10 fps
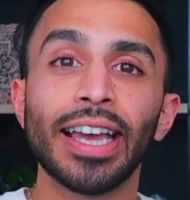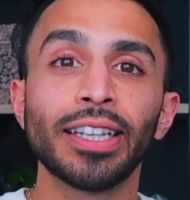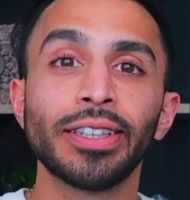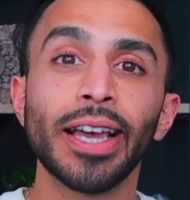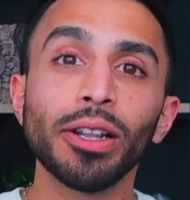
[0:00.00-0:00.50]

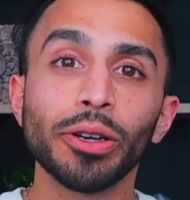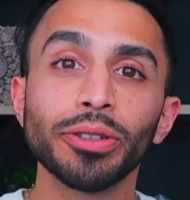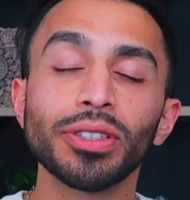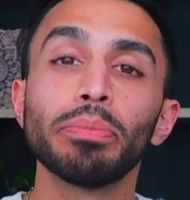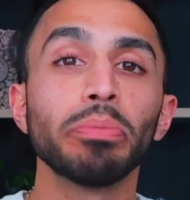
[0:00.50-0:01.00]
and
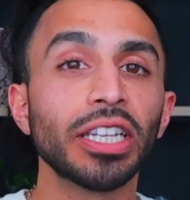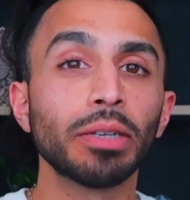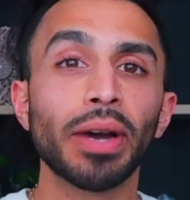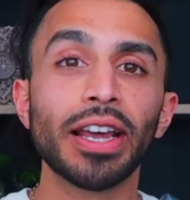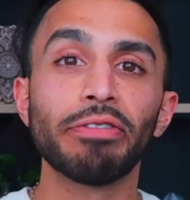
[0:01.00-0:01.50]
delos,
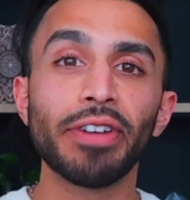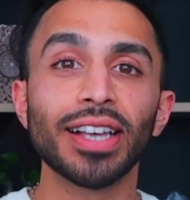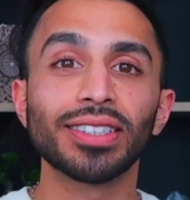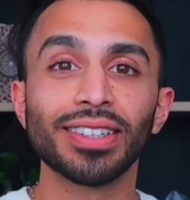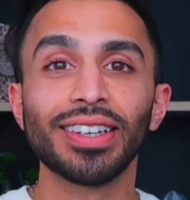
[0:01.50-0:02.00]
meaning
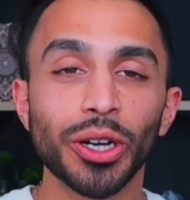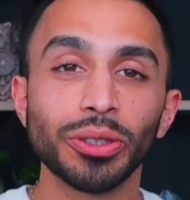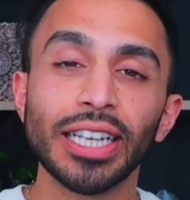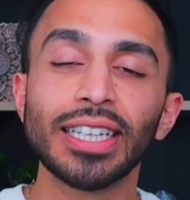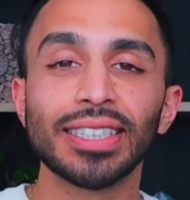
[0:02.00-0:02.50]
manifest. So
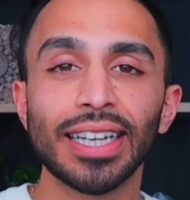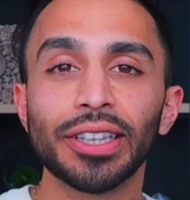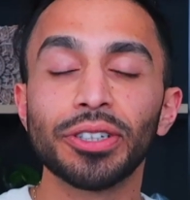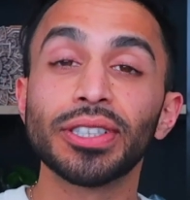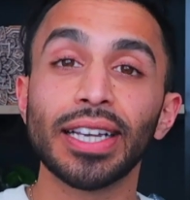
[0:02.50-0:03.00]
taken
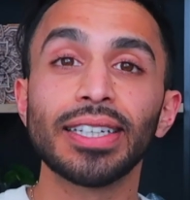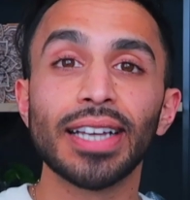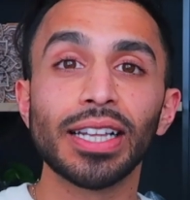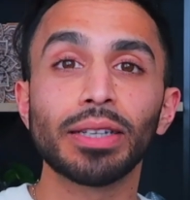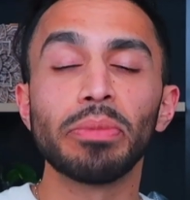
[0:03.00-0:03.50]
together,
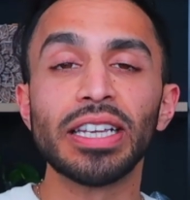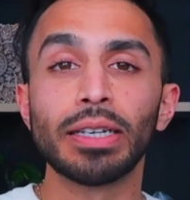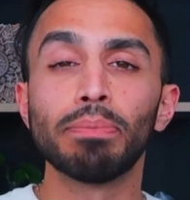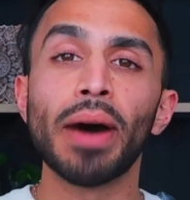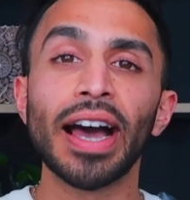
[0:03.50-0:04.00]
psychedelic
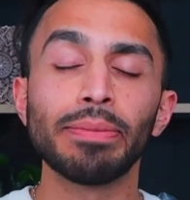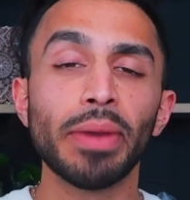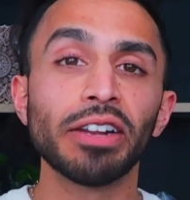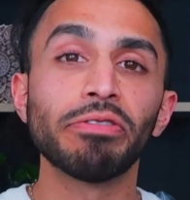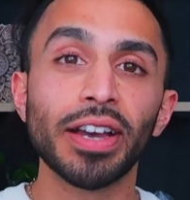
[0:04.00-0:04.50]
meaning mind
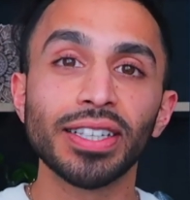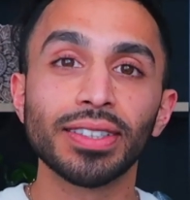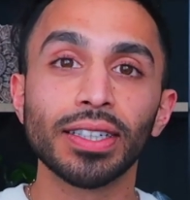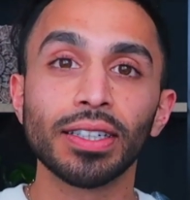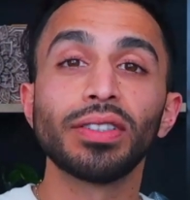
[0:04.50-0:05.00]

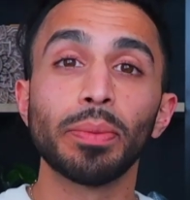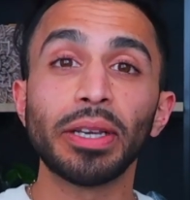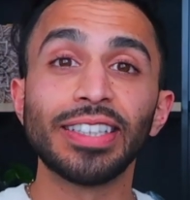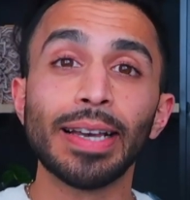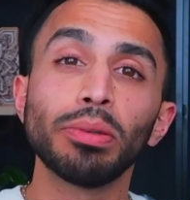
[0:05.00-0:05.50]
manifesting. Some
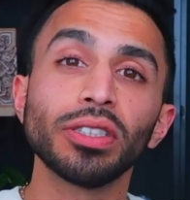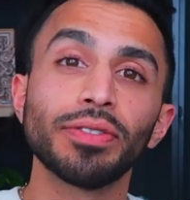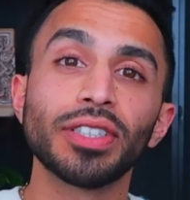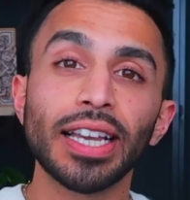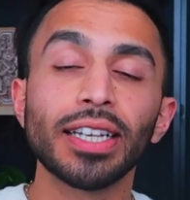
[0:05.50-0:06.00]
examples of
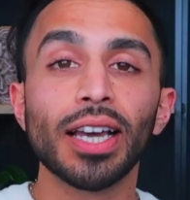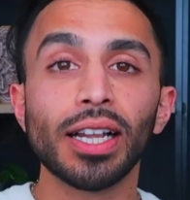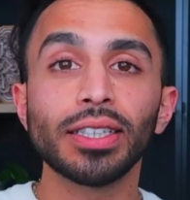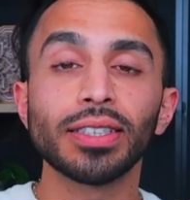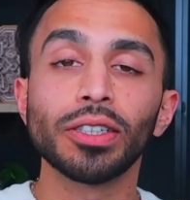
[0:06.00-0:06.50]

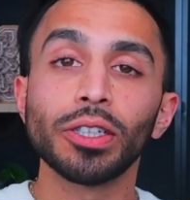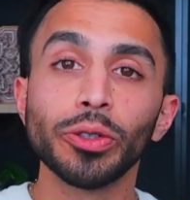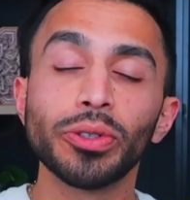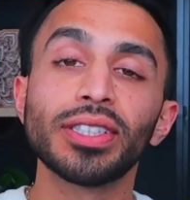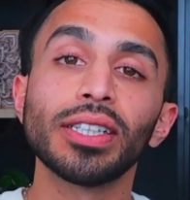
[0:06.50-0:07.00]
psychedelics
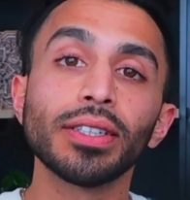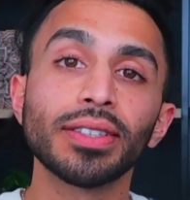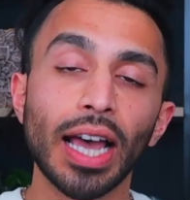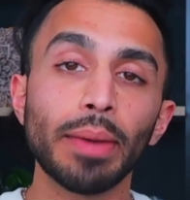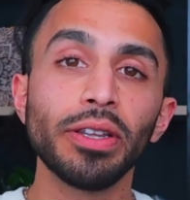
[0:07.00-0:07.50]
include
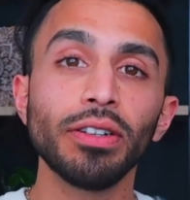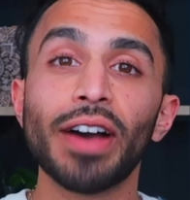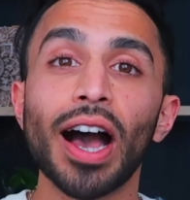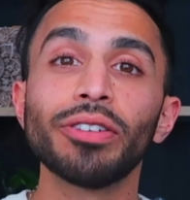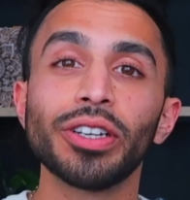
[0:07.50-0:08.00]
psilocybin,
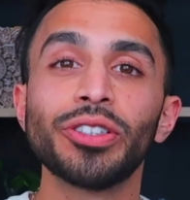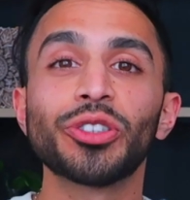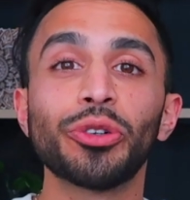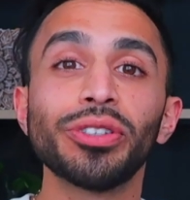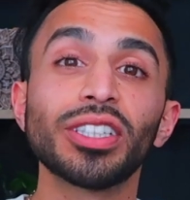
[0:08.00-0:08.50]
found in
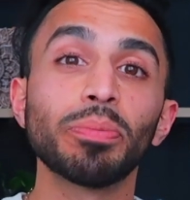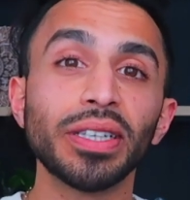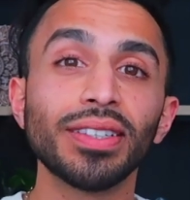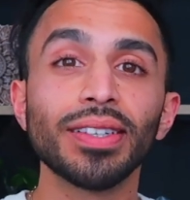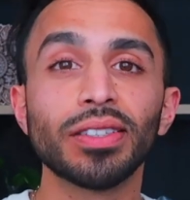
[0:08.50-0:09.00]
certain
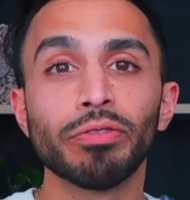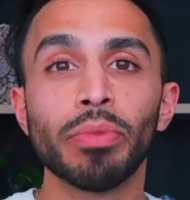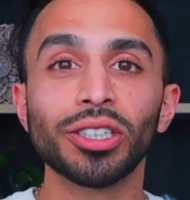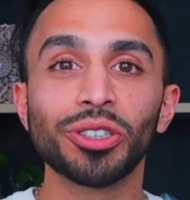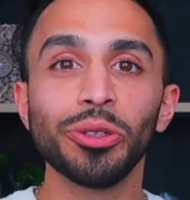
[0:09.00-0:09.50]
species of
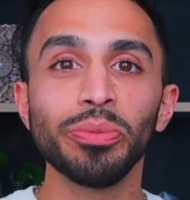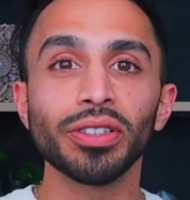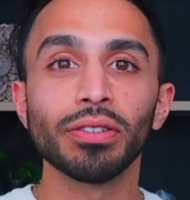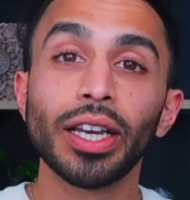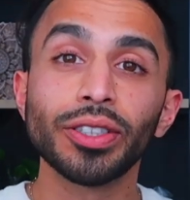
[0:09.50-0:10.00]

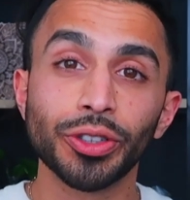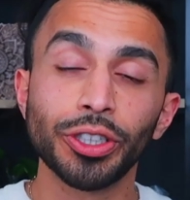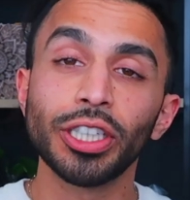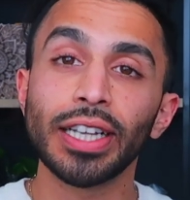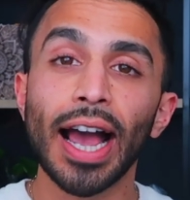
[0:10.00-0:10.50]
mushrooms,
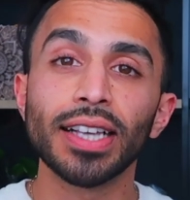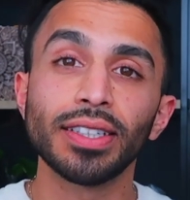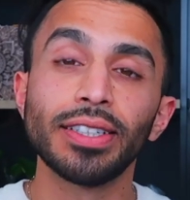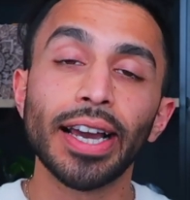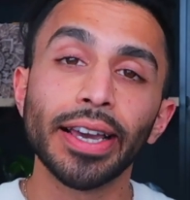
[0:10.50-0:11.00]
lysergic
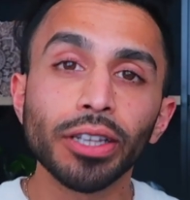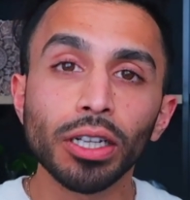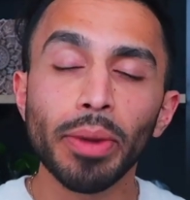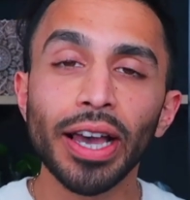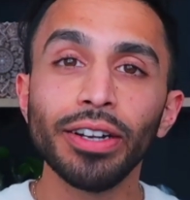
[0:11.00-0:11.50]
acid
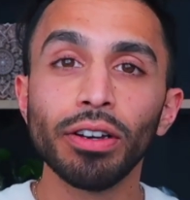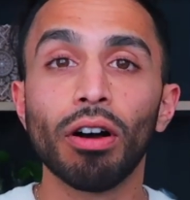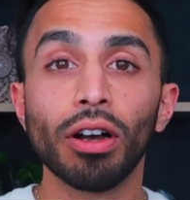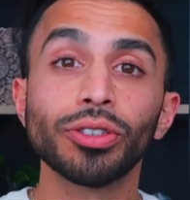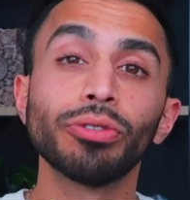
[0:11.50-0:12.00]
diethylamide,
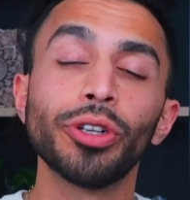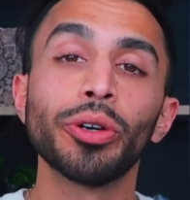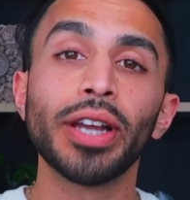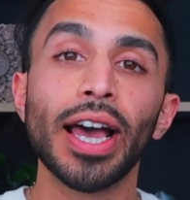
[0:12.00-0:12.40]
also known